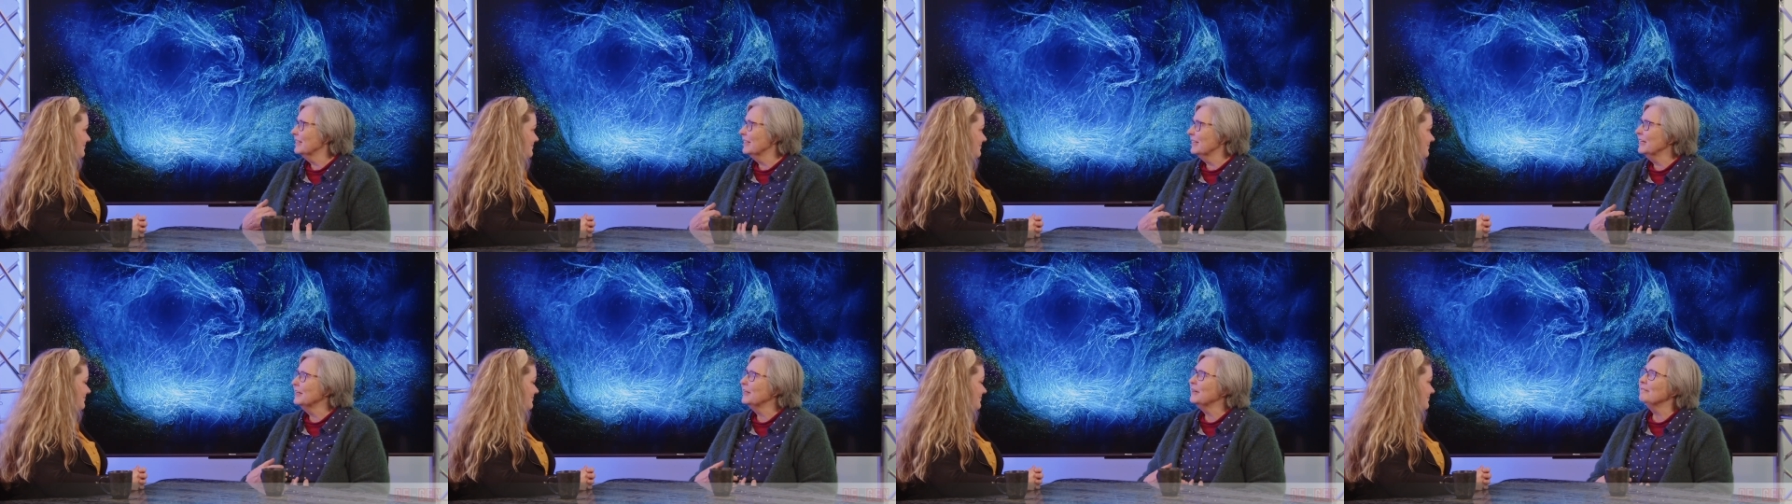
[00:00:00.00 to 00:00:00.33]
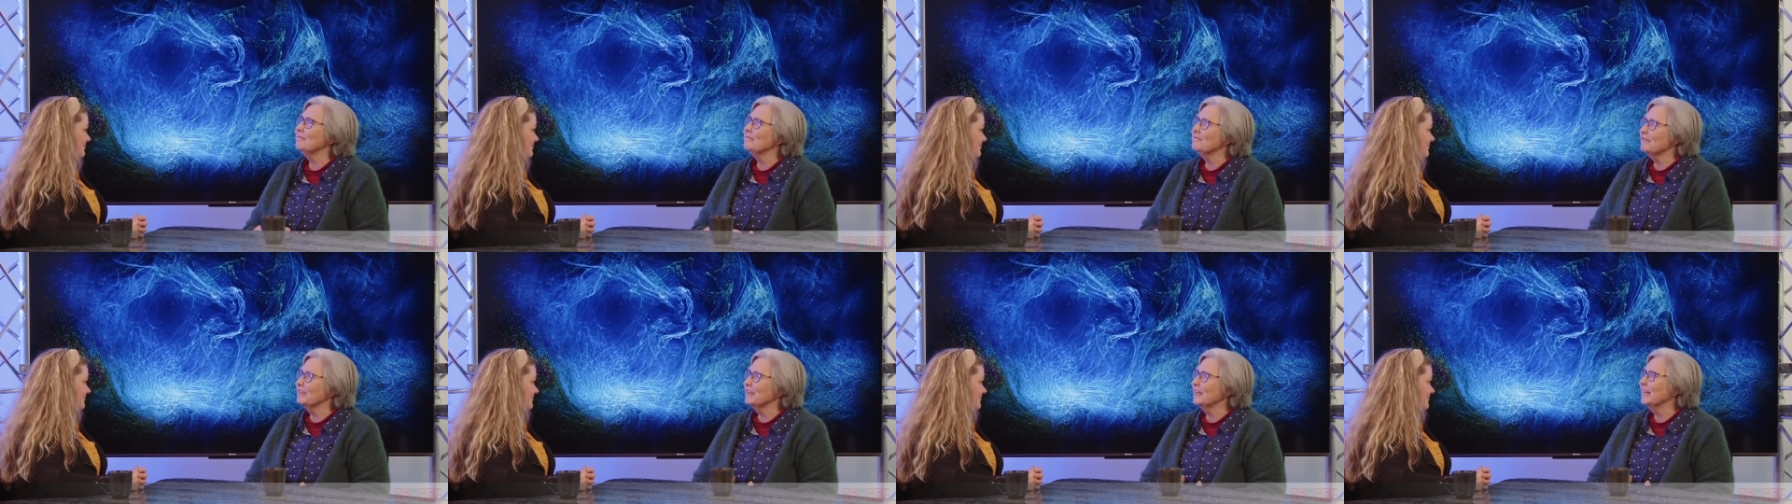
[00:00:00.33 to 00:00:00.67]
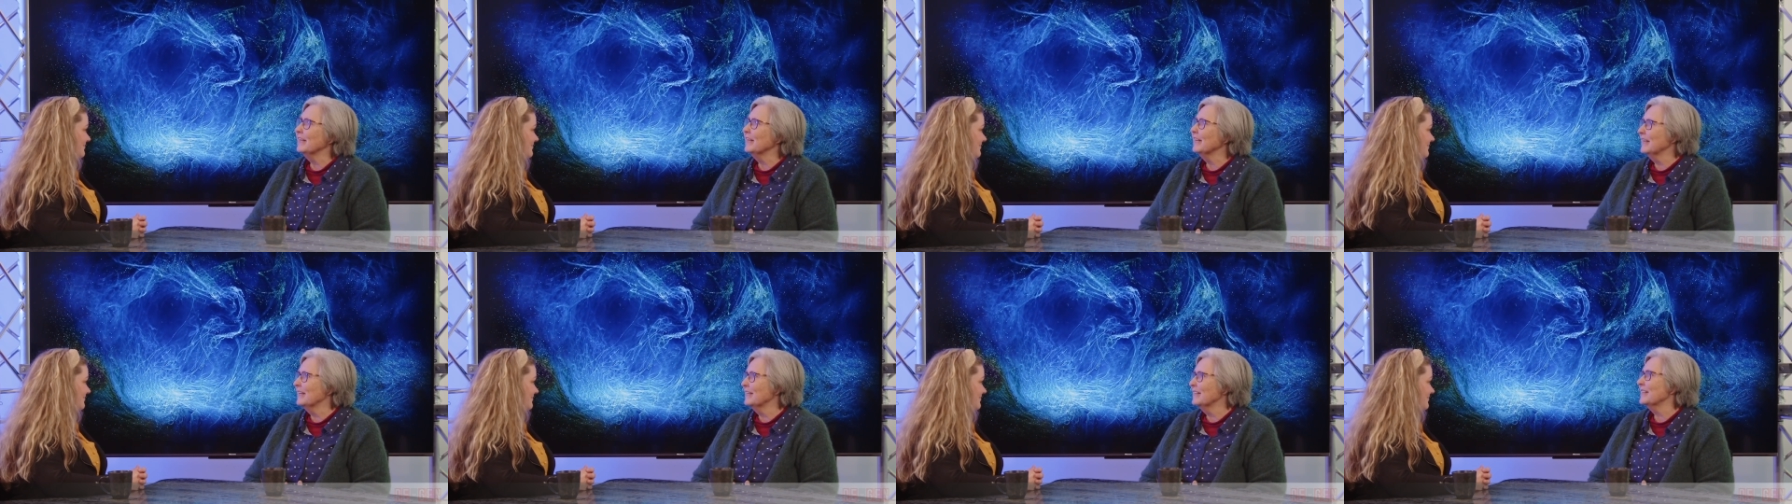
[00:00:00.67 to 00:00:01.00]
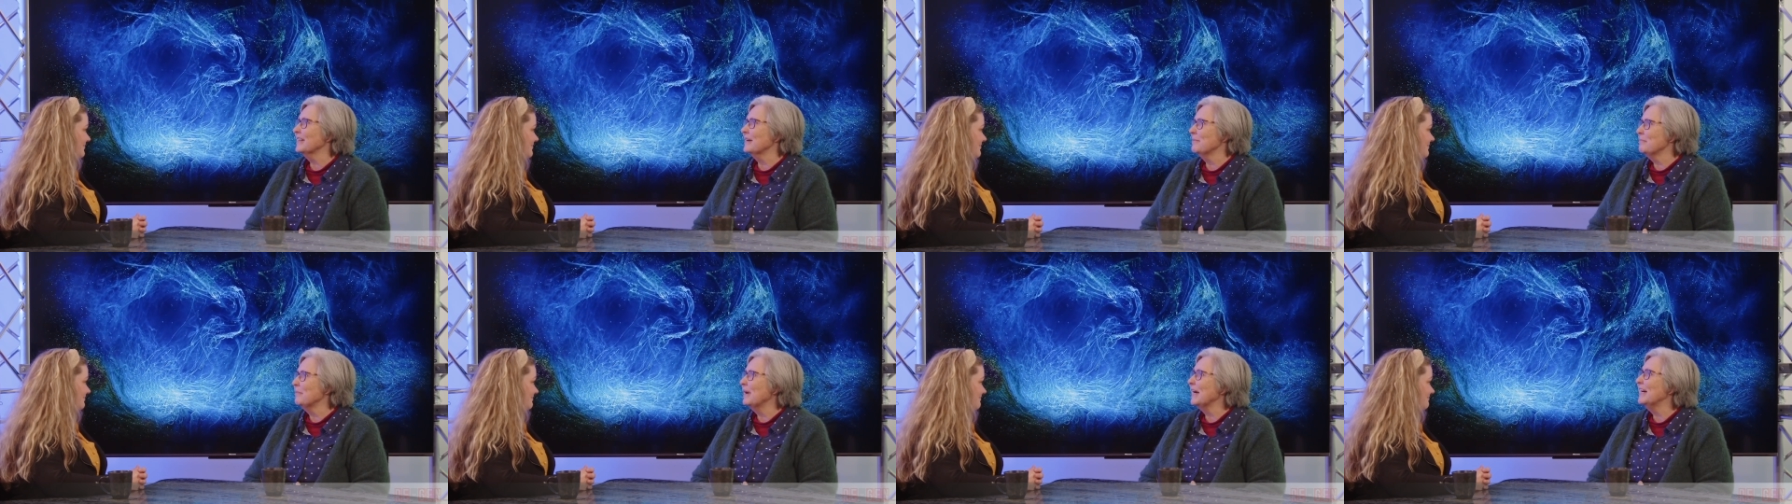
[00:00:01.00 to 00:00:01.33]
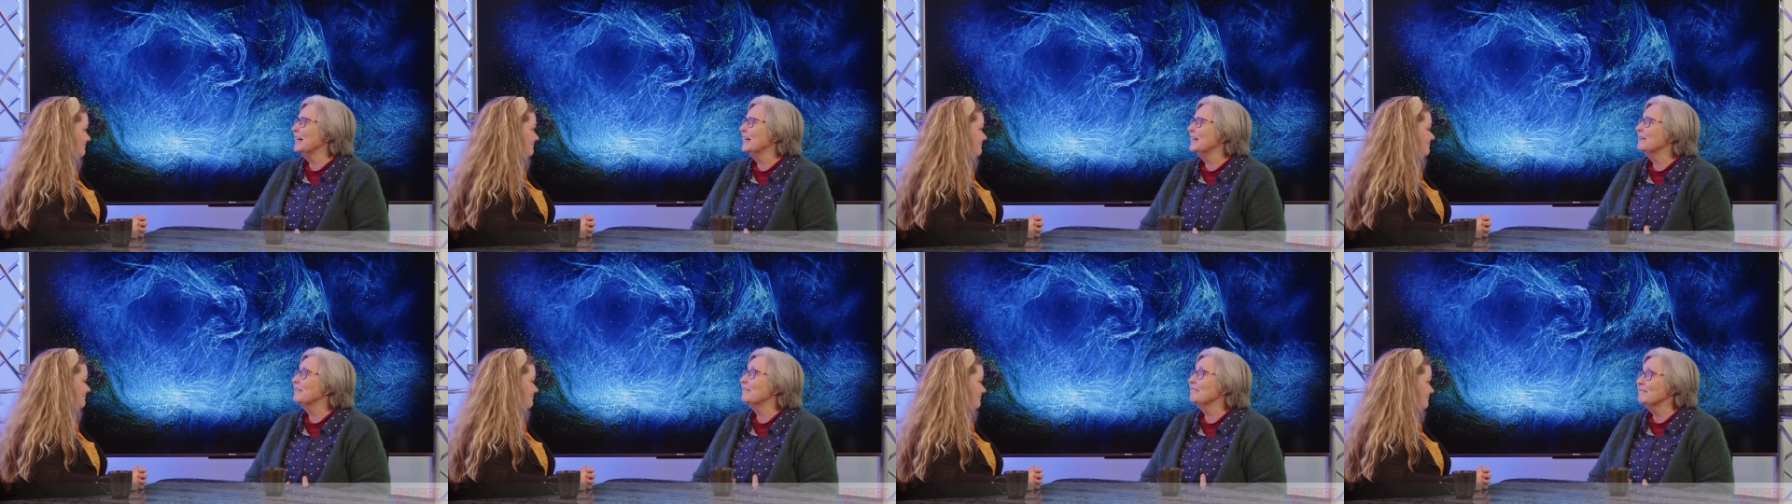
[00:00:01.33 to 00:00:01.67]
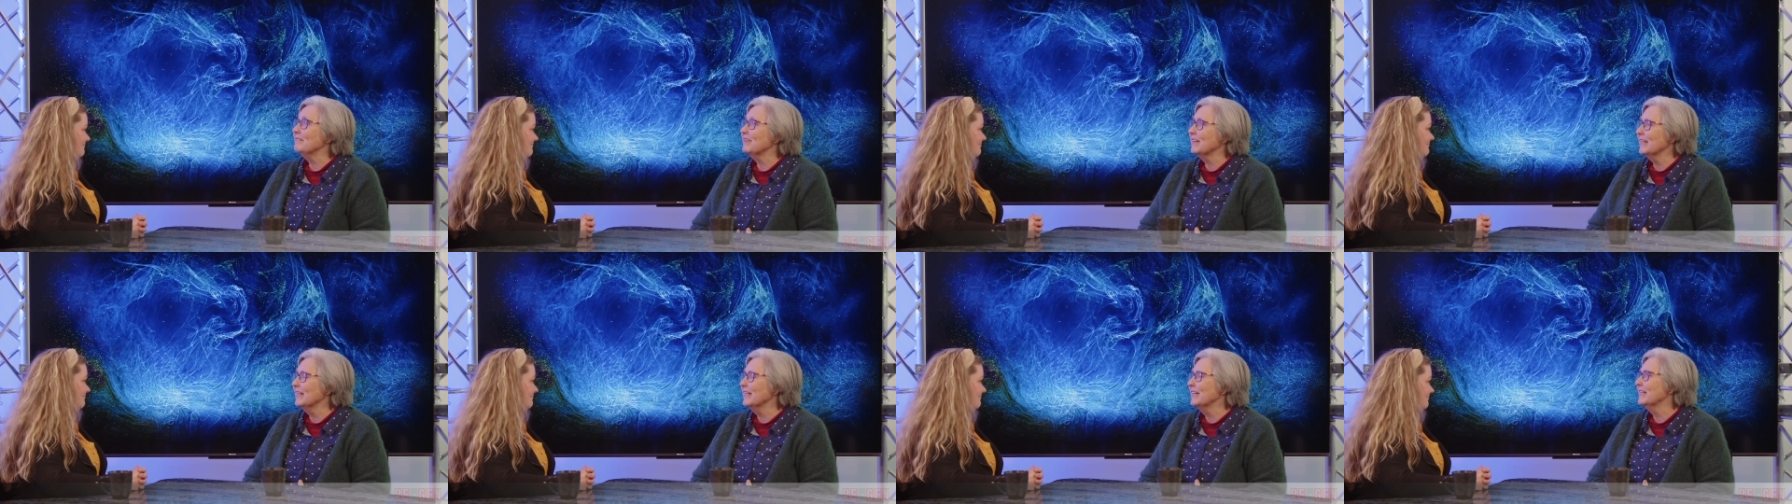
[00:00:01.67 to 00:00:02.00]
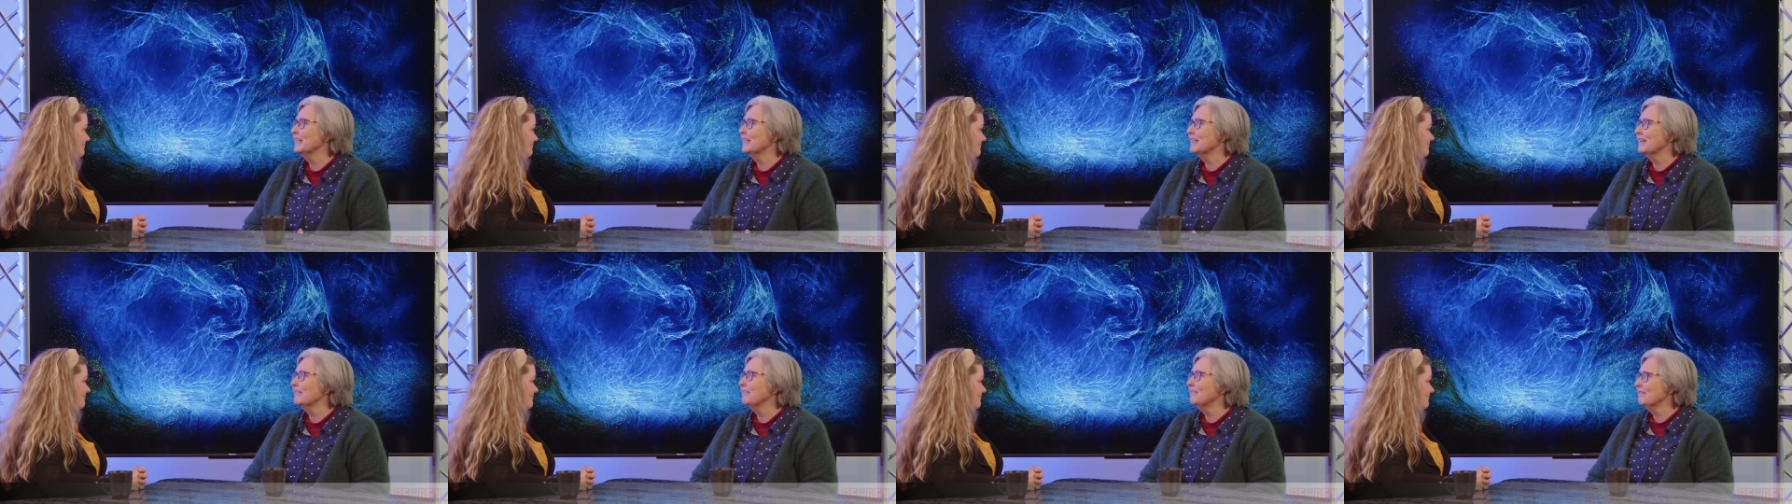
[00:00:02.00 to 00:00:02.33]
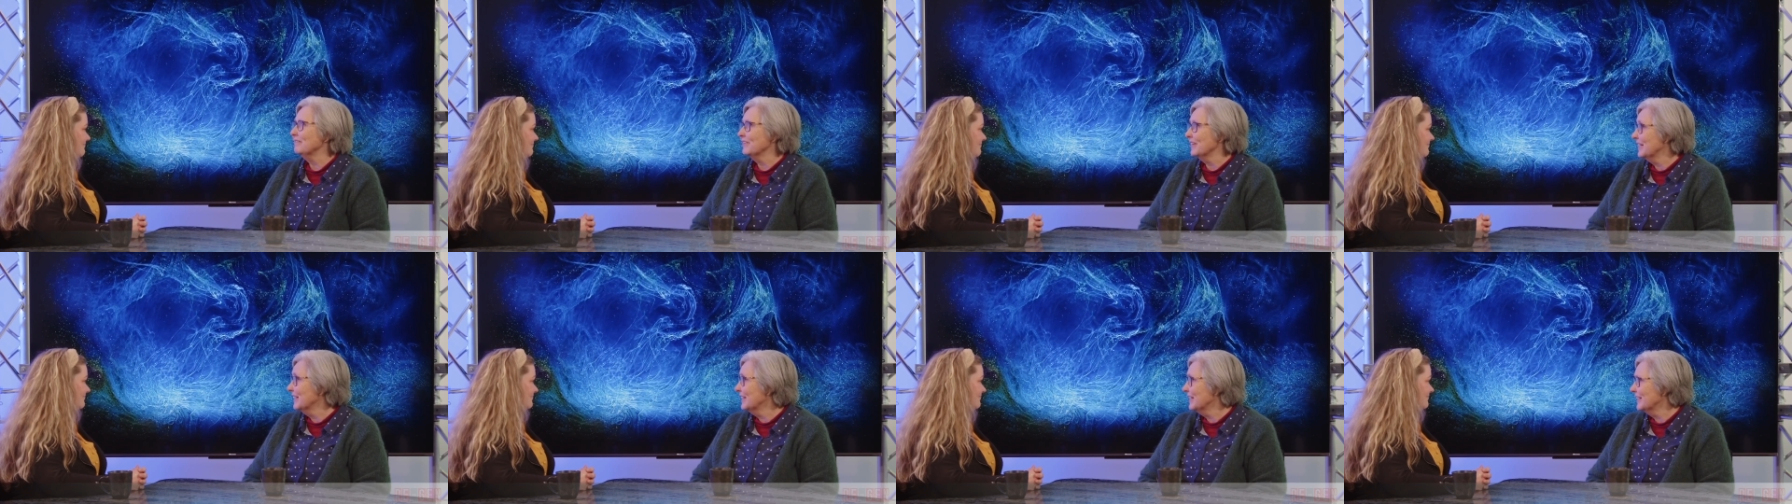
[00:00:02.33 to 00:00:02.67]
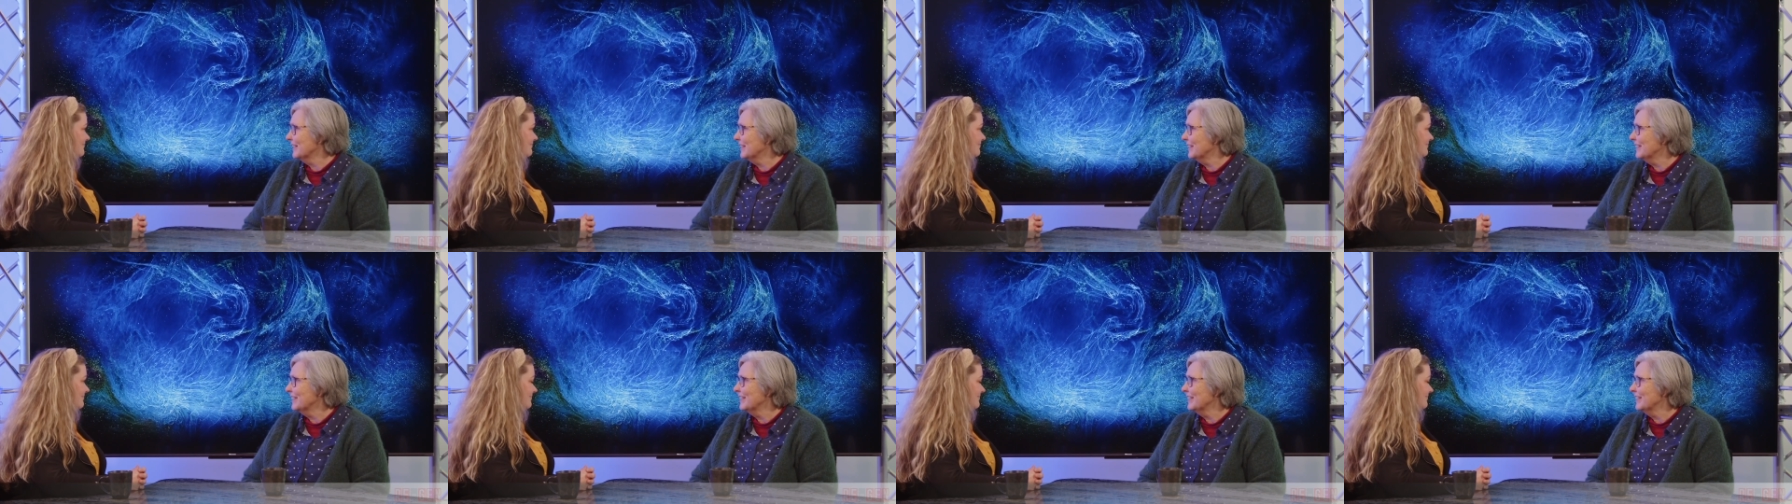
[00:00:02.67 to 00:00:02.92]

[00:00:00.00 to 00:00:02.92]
yeah, I'm feeling their pain, I'm feeling their fear,